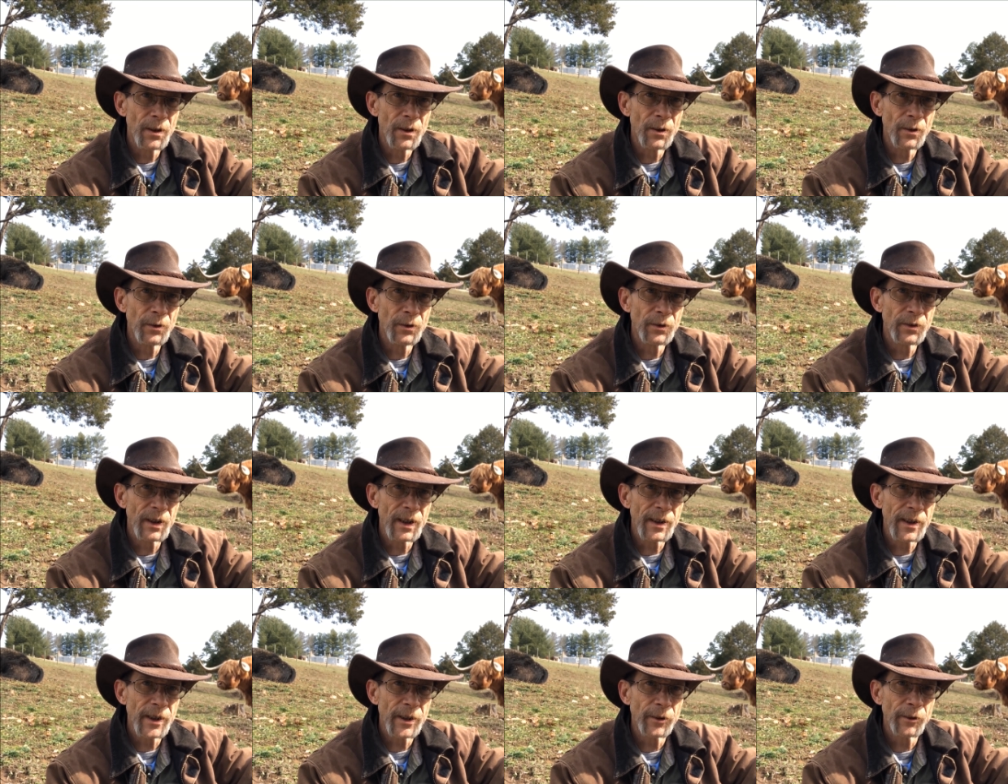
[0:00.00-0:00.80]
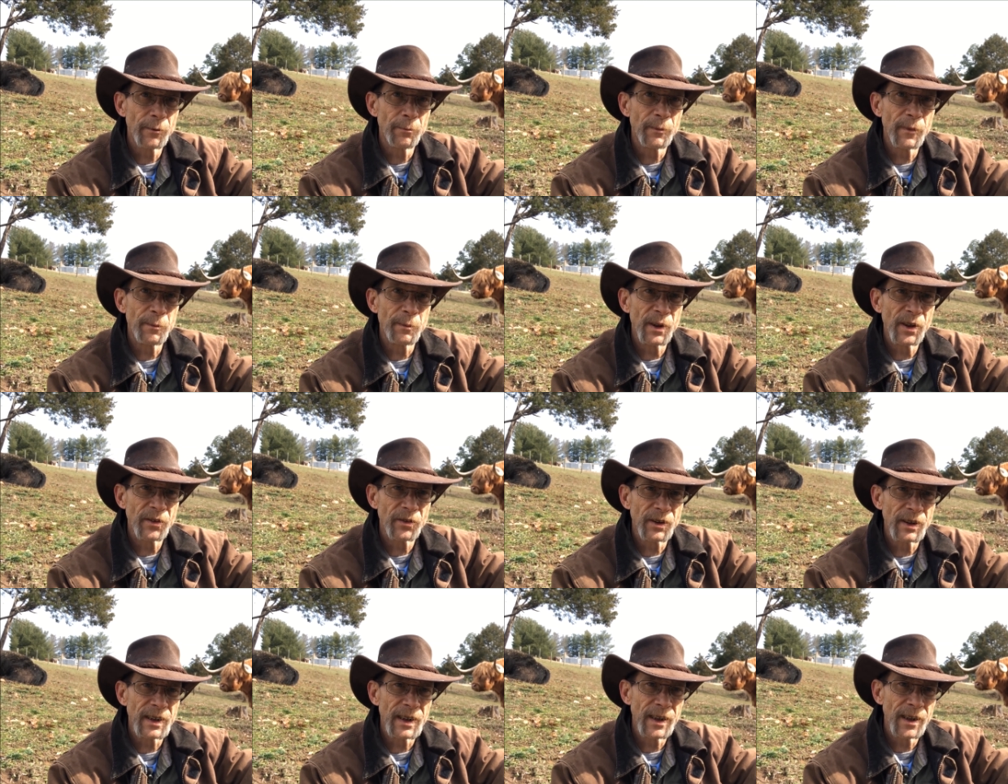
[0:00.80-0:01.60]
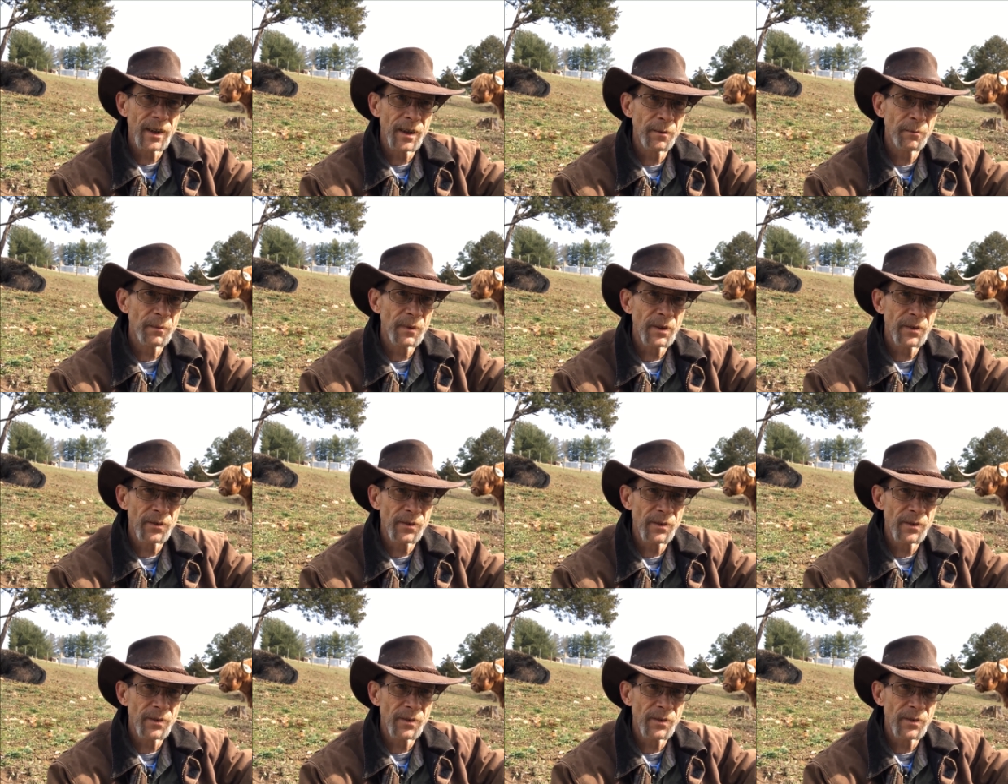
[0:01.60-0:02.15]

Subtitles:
You take care of them the best you can, but